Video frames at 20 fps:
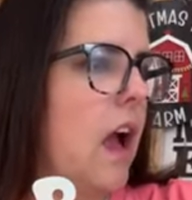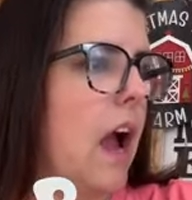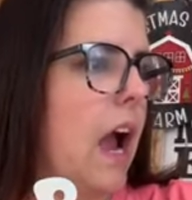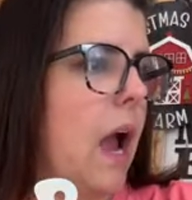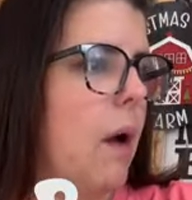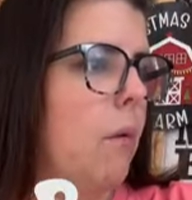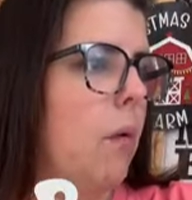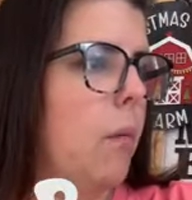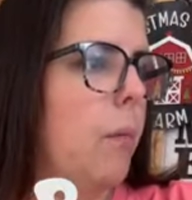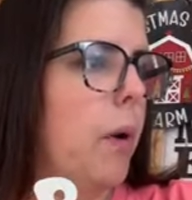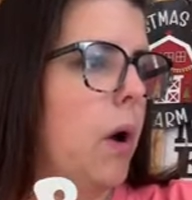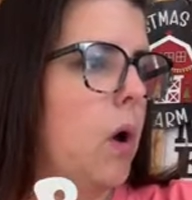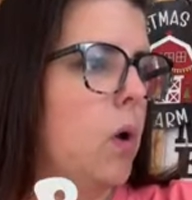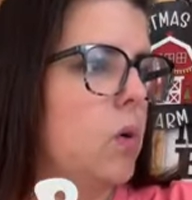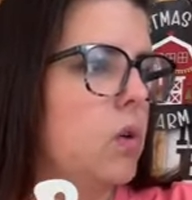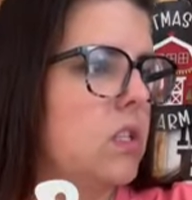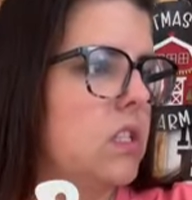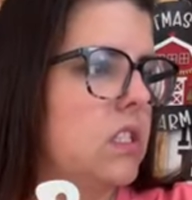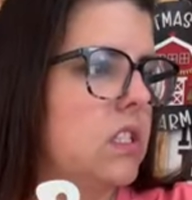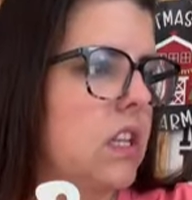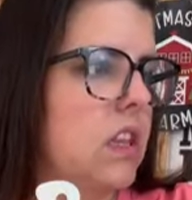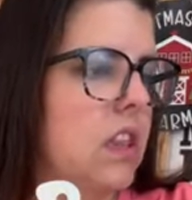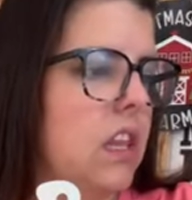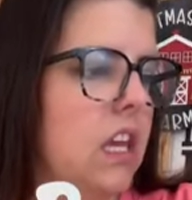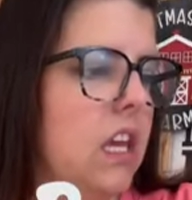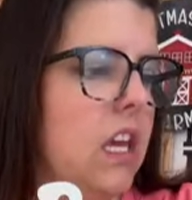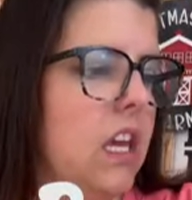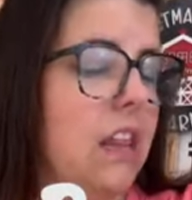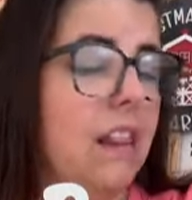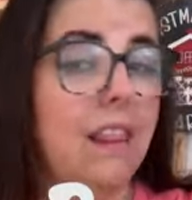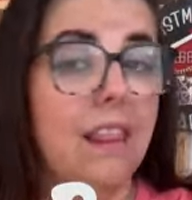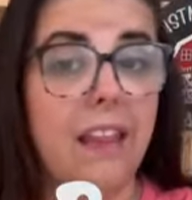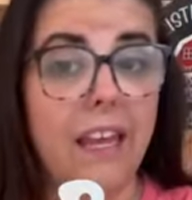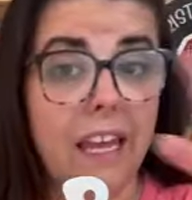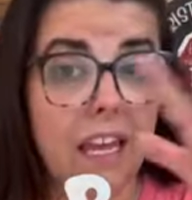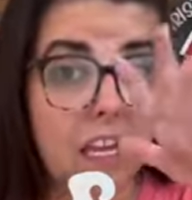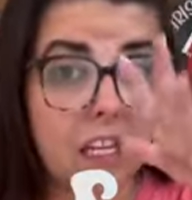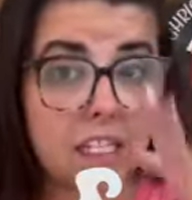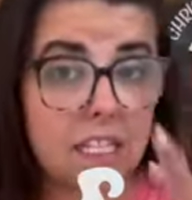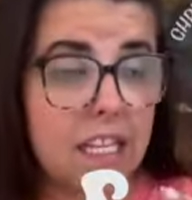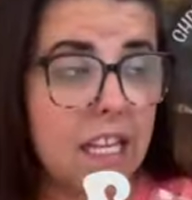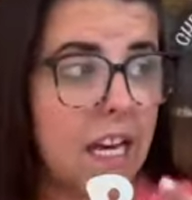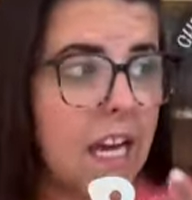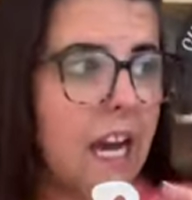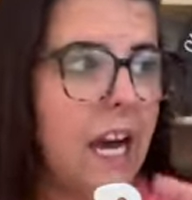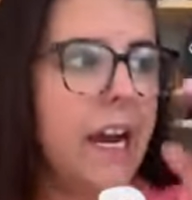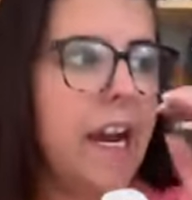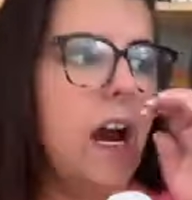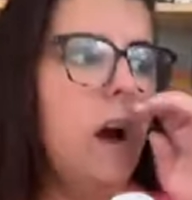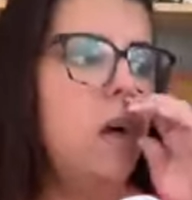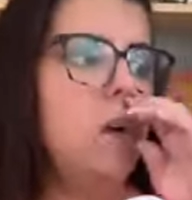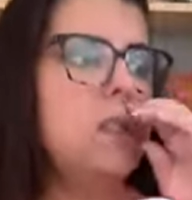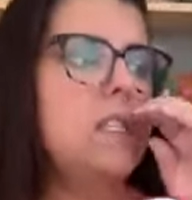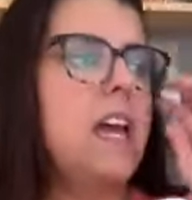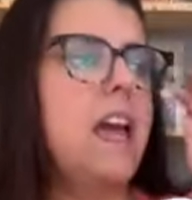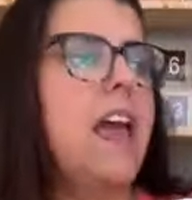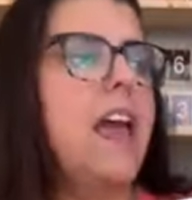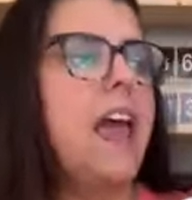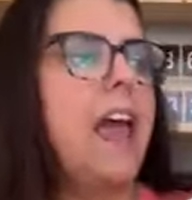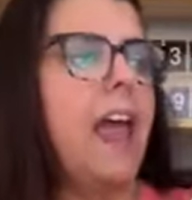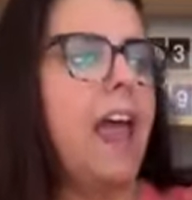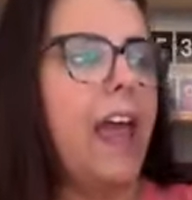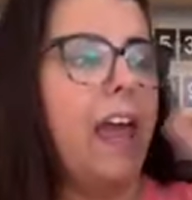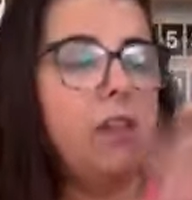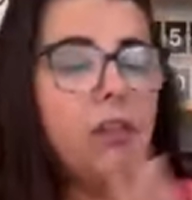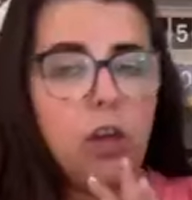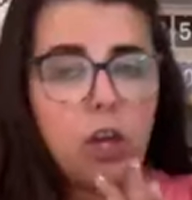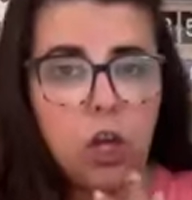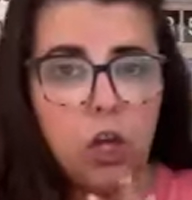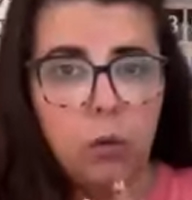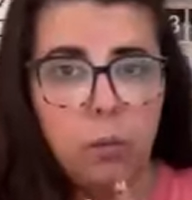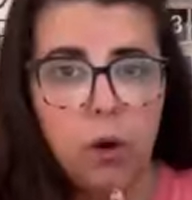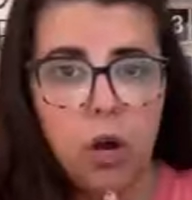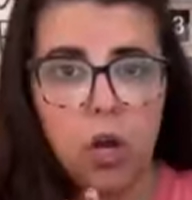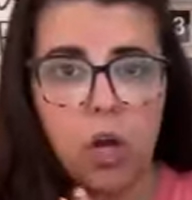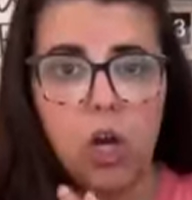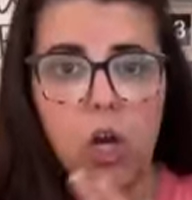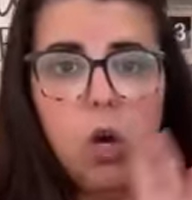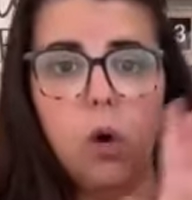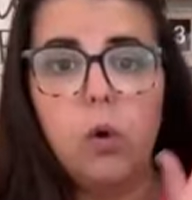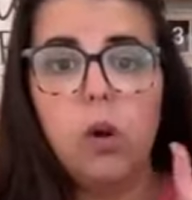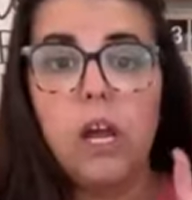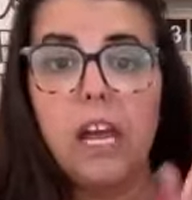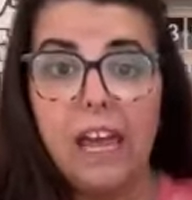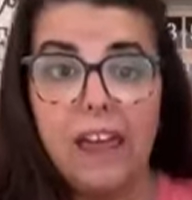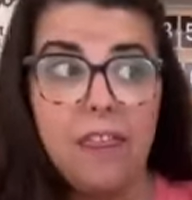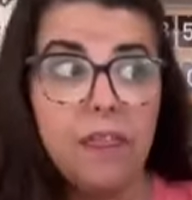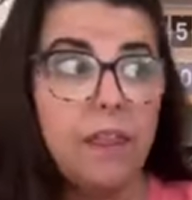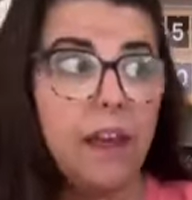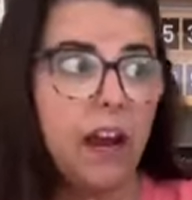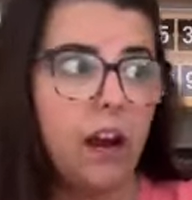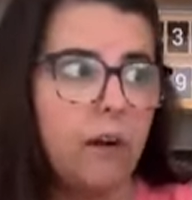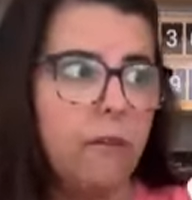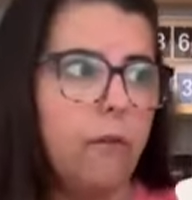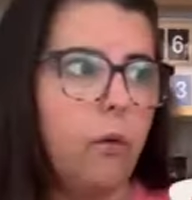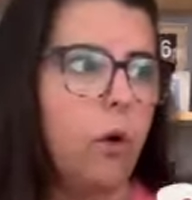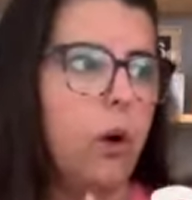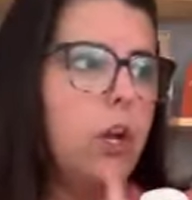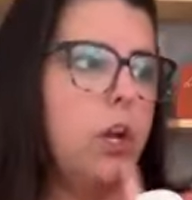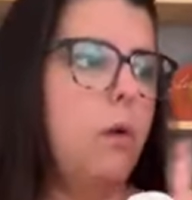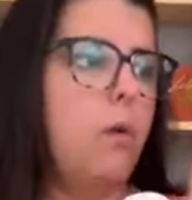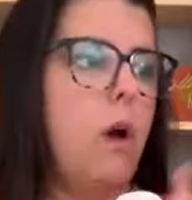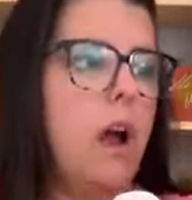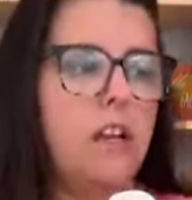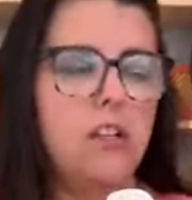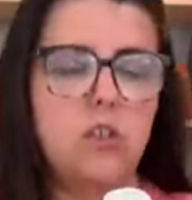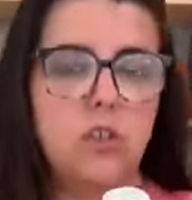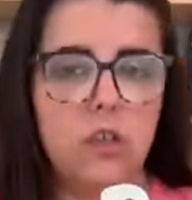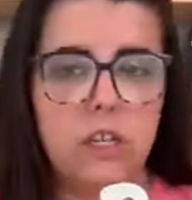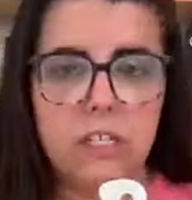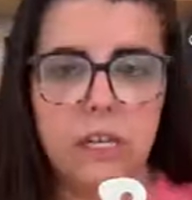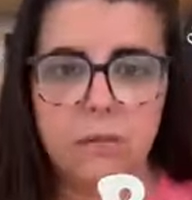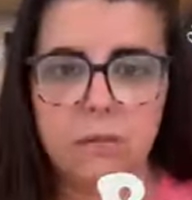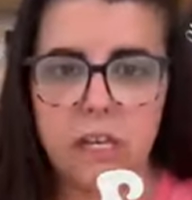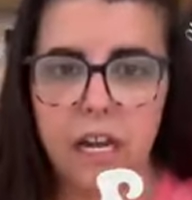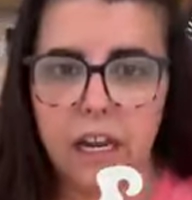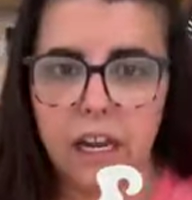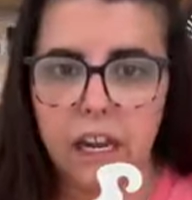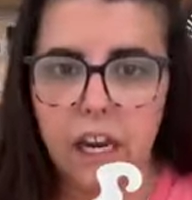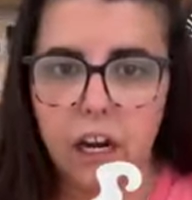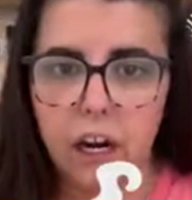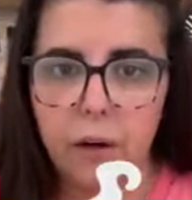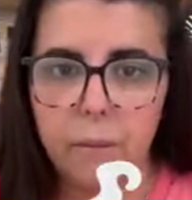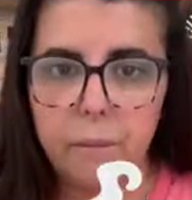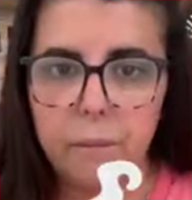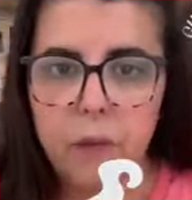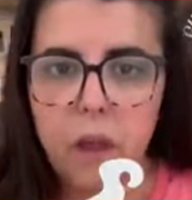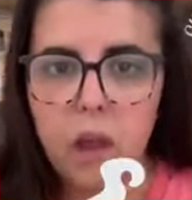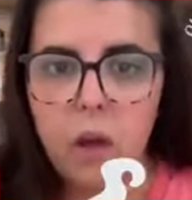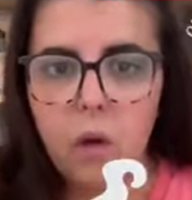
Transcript: I will post the link to the cutout and the coupon code in there for you as soon as I'm done here.